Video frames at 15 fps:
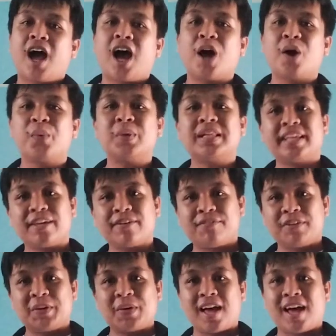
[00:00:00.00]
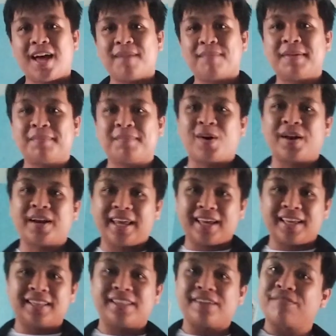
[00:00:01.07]
I will give you a mnemonic
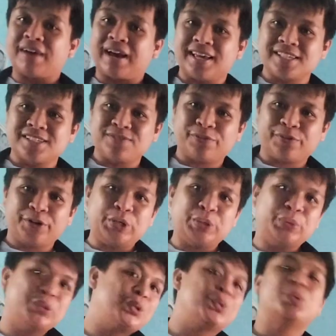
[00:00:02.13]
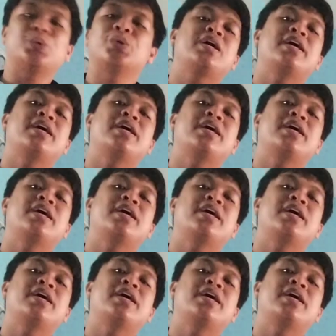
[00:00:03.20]
device for you to